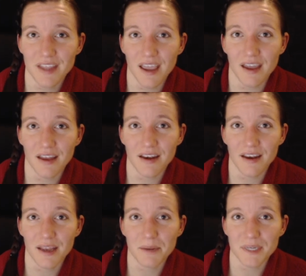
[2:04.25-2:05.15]
And
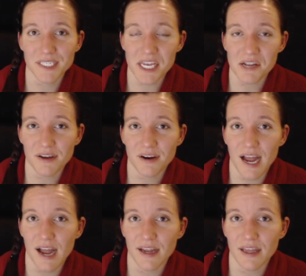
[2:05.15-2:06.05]
in particular,
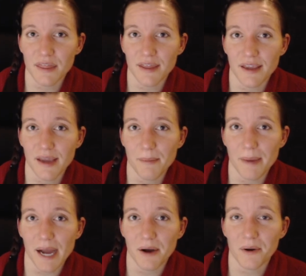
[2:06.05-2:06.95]
I think
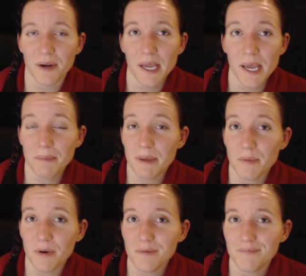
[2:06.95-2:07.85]
about
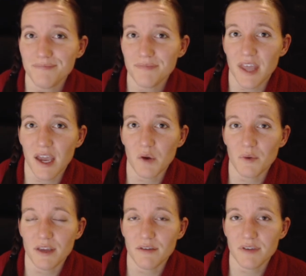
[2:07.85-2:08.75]
people that
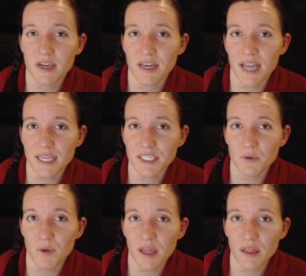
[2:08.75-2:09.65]
we've connected
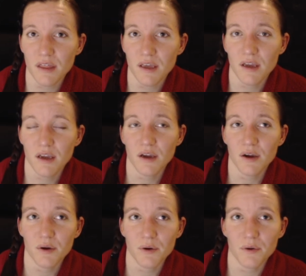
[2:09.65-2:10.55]
with
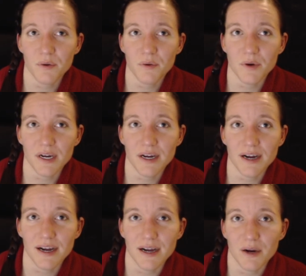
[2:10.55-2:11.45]
who
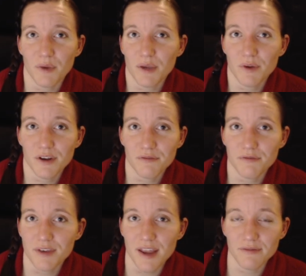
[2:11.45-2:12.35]
we would
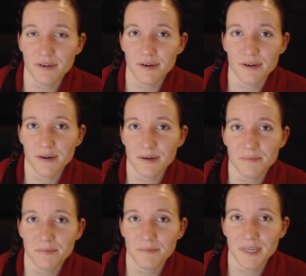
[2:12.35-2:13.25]
have
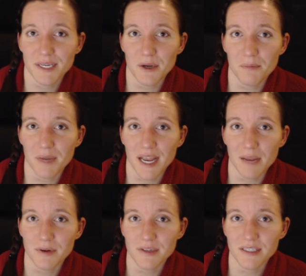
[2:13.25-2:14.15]
never been
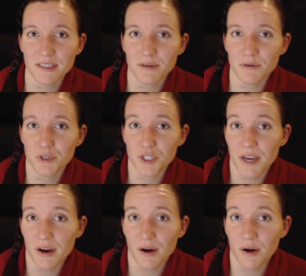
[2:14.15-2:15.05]
able to
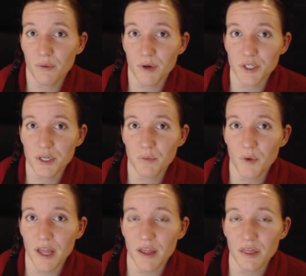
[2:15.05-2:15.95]
share worship
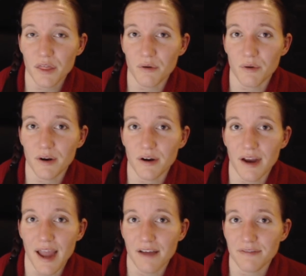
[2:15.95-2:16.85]
with
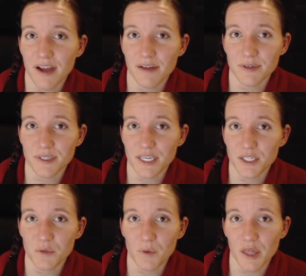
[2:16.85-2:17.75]
or have
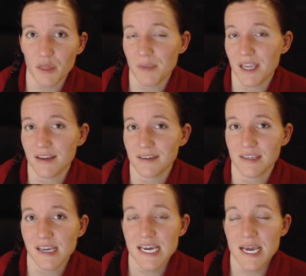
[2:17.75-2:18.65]
conversation with,
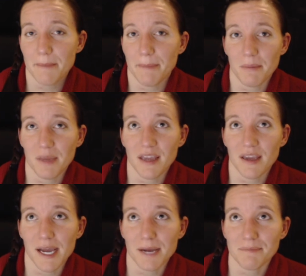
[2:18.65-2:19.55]
because
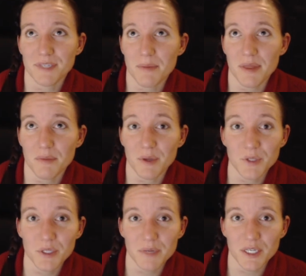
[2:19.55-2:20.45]
maybe some of them
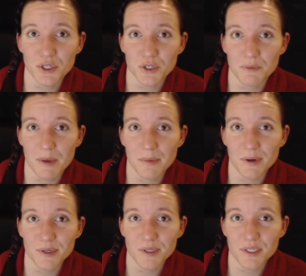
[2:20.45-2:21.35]
used to be church
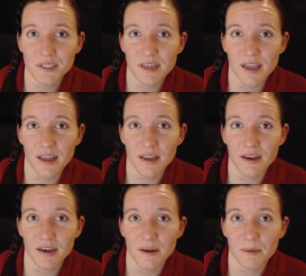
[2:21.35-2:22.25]
members
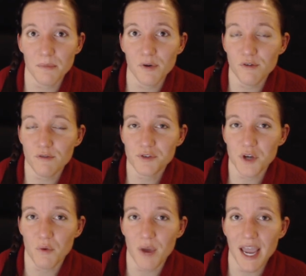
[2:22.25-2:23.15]
and moved
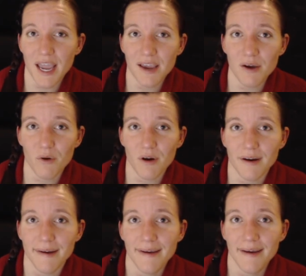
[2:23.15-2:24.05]
away,
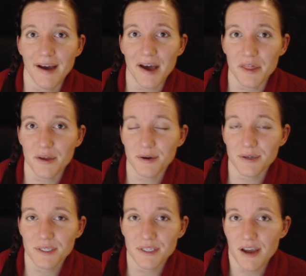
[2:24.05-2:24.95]
or
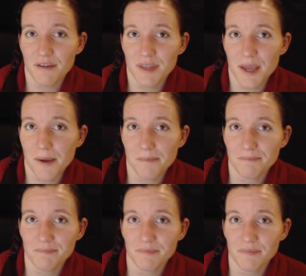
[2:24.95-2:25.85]
others of
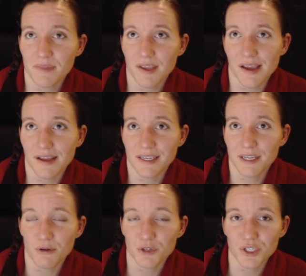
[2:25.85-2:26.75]
them,
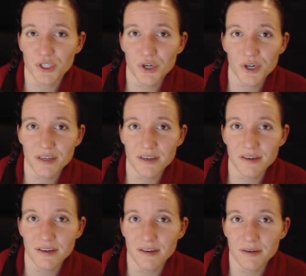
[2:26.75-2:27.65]
just
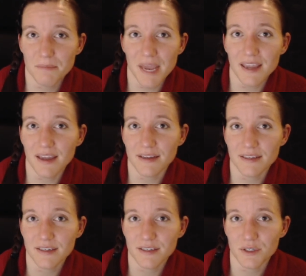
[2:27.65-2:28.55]
couldn't make
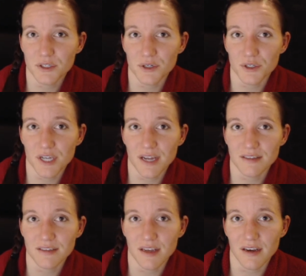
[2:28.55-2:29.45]
it to church
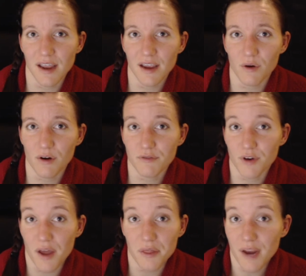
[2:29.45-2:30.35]
on Sunday, or
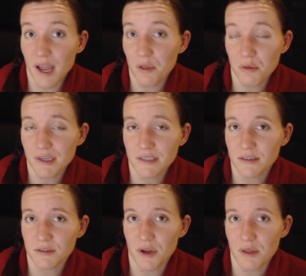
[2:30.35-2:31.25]
for other health
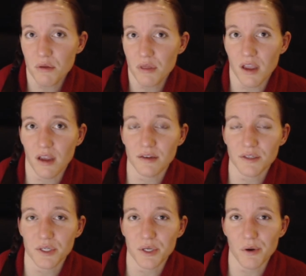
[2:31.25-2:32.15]
reasons or other
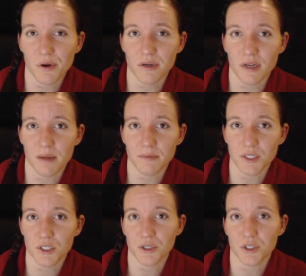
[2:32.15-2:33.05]
things, couldn't come
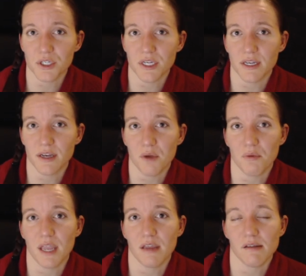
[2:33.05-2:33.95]
to church in a
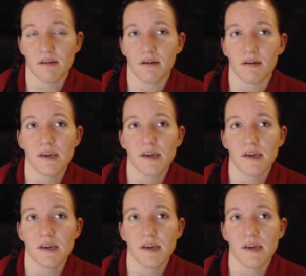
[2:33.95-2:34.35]
regular